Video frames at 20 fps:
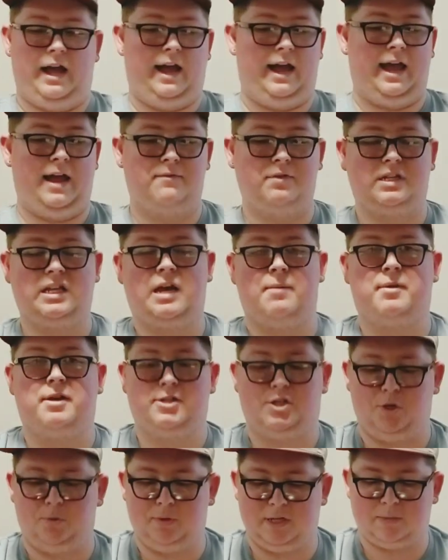every time I
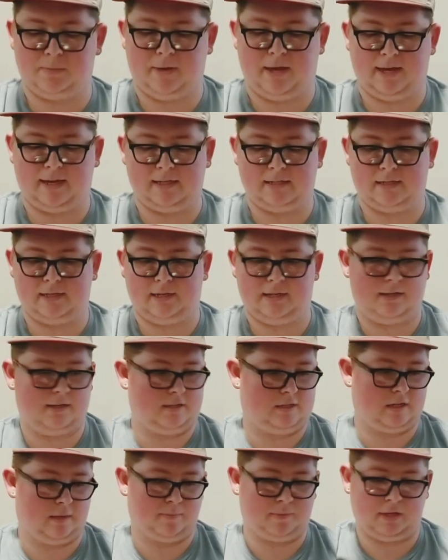shoot with this magazine,
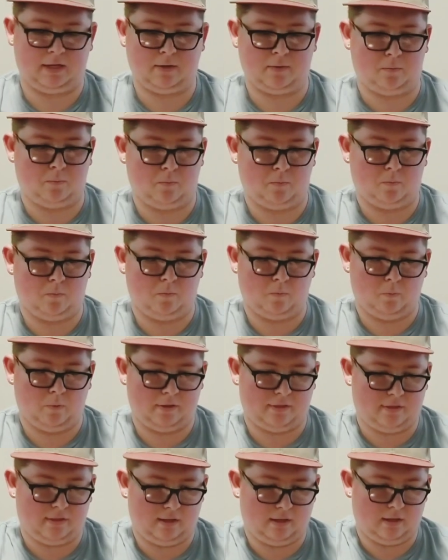something
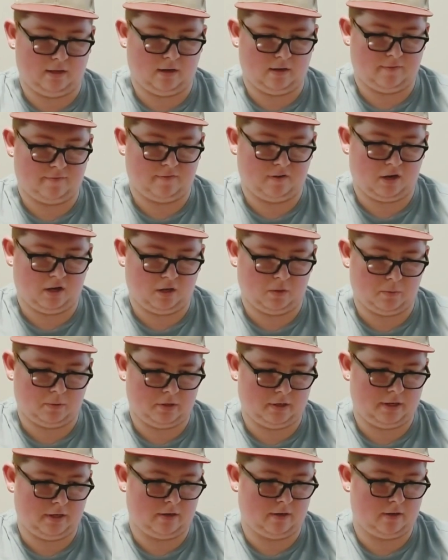with the follower
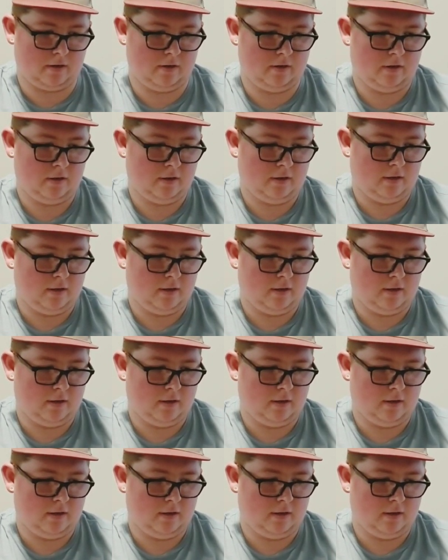here